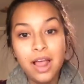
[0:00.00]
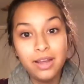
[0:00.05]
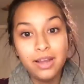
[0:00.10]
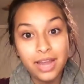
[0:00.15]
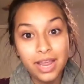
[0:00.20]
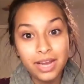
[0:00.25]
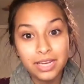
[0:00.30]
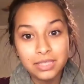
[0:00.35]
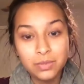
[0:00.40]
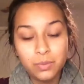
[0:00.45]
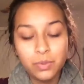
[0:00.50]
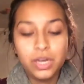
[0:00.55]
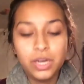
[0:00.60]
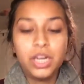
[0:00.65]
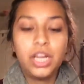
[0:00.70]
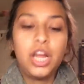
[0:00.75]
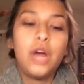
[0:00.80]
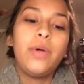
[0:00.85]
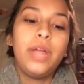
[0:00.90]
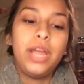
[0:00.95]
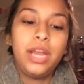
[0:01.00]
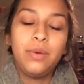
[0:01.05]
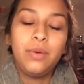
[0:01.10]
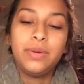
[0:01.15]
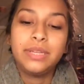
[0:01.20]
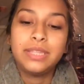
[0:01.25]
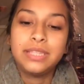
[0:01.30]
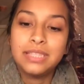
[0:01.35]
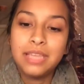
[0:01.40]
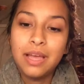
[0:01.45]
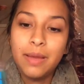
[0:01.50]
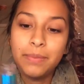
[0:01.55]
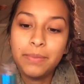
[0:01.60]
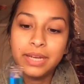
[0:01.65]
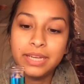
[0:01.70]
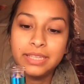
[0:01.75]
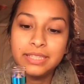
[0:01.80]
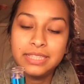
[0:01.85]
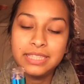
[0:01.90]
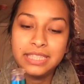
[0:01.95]
Next, we're going to go in with some
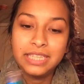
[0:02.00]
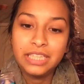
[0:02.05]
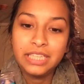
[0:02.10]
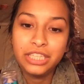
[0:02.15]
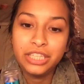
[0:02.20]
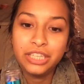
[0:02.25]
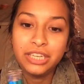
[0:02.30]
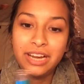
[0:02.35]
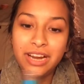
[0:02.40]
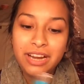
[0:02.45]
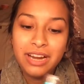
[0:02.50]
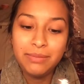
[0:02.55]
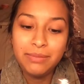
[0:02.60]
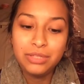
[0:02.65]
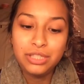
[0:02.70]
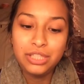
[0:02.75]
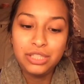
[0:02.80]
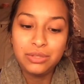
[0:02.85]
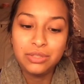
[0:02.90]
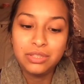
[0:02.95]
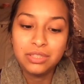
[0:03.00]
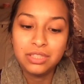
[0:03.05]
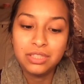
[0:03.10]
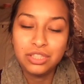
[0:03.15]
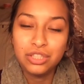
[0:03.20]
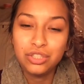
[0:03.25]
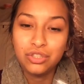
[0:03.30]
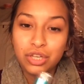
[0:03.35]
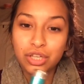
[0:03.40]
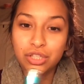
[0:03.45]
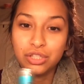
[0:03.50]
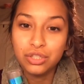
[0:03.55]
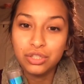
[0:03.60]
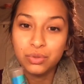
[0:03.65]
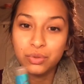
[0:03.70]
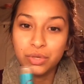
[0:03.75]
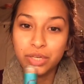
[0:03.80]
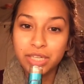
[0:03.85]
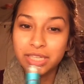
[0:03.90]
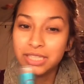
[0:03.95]
concealer, and I'm just using this
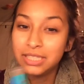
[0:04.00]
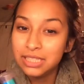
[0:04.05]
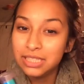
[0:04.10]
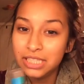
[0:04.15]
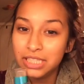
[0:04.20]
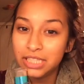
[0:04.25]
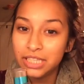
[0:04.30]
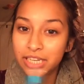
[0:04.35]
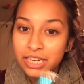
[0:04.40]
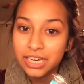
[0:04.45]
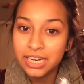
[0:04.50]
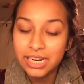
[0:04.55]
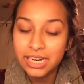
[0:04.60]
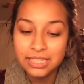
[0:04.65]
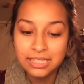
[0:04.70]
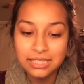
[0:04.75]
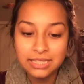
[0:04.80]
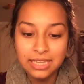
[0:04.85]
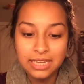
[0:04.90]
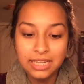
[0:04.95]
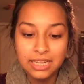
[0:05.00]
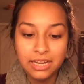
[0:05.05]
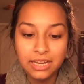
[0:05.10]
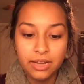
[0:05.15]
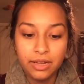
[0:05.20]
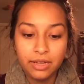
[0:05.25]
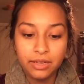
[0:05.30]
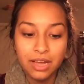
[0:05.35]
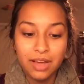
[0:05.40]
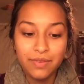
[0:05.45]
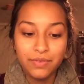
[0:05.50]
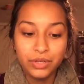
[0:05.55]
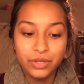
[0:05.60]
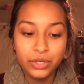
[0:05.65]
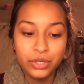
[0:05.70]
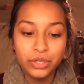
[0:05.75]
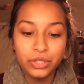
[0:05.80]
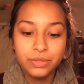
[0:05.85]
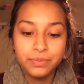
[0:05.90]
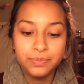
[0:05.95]
drugstore concealer. It's the
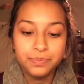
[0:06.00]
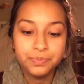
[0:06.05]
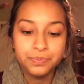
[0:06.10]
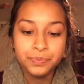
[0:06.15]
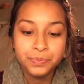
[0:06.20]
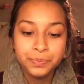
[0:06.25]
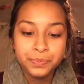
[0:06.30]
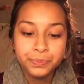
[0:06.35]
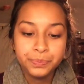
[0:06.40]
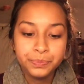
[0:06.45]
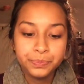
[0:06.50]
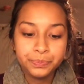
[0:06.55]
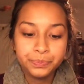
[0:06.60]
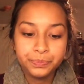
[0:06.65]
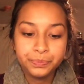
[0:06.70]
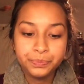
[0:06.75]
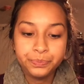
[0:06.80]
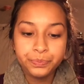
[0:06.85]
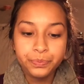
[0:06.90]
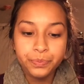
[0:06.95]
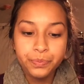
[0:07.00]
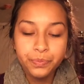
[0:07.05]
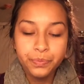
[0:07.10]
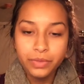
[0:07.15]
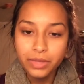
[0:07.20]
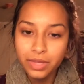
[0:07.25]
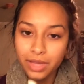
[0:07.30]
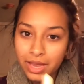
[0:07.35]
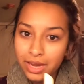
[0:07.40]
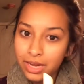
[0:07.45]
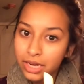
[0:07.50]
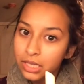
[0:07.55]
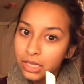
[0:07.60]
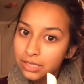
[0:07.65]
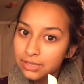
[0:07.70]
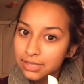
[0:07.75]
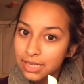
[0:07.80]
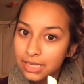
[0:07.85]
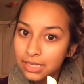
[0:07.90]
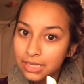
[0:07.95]
CoverGirl, and it
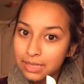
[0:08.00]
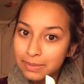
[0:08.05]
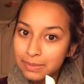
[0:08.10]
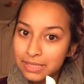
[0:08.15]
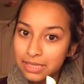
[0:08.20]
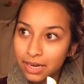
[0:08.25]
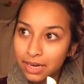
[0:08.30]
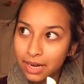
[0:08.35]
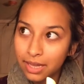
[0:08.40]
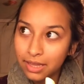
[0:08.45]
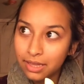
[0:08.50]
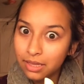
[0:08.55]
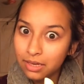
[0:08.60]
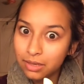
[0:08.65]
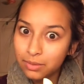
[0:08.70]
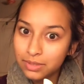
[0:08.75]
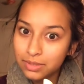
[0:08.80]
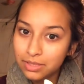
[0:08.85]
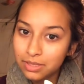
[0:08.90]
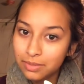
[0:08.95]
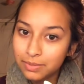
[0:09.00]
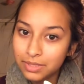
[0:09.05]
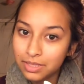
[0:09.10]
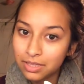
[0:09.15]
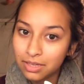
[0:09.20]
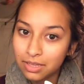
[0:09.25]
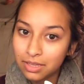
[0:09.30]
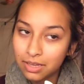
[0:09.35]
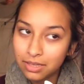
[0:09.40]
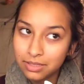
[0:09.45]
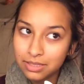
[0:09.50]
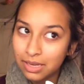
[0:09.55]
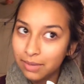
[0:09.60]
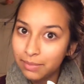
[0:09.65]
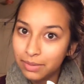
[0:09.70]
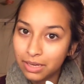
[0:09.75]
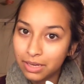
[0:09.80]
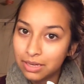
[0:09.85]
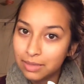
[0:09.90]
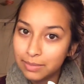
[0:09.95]
looks like lipstick. I thought it was lipstick a long
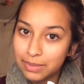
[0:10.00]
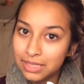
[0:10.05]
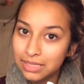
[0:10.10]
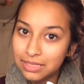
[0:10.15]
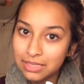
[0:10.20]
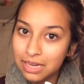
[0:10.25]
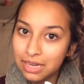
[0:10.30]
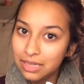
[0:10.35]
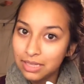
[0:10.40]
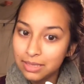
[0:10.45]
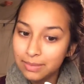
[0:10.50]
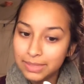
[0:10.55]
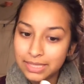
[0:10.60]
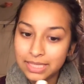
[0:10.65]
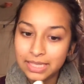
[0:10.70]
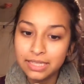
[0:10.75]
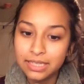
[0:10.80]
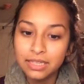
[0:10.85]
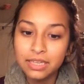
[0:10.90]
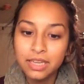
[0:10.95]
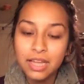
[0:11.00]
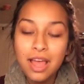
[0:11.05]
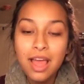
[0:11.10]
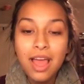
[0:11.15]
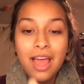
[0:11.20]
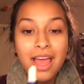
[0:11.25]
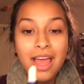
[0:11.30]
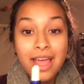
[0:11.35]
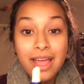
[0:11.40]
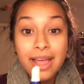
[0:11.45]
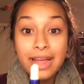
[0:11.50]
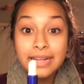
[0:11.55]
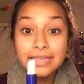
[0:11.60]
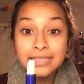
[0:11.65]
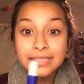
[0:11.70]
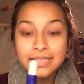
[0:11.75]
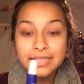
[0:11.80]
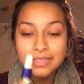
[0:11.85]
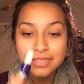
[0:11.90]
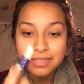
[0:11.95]
time ago, but it's not lipstick.
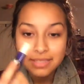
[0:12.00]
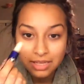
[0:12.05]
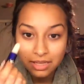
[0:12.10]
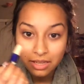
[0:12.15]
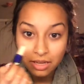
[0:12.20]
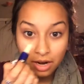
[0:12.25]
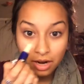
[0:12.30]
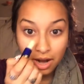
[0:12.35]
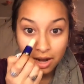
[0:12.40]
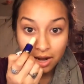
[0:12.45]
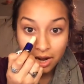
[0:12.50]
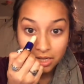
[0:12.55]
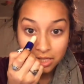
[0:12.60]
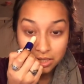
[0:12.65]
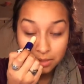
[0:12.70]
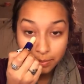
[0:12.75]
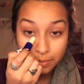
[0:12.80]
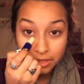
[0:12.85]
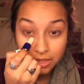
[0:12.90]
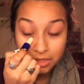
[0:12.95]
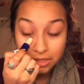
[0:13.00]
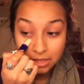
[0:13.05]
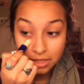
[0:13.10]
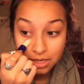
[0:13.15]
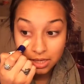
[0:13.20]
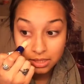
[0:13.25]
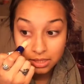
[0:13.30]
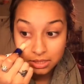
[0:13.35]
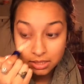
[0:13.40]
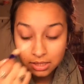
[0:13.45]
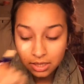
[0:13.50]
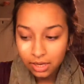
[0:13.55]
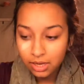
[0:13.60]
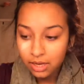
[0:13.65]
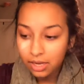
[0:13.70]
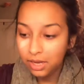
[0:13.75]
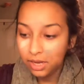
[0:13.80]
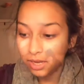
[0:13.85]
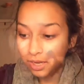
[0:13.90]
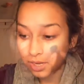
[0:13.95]
It's concealer, and I just place this
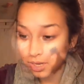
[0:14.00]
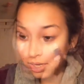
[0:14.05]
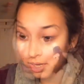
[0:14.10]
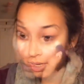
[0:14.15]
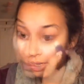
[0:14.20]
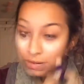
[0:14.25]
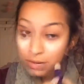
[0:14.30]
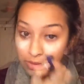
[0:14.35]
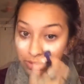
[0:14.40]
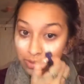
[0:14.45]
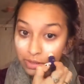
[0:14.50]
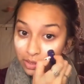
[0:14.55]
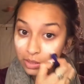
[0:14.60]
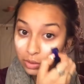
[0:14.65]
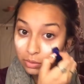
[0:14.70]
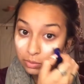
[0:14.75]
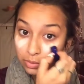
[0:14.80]
in.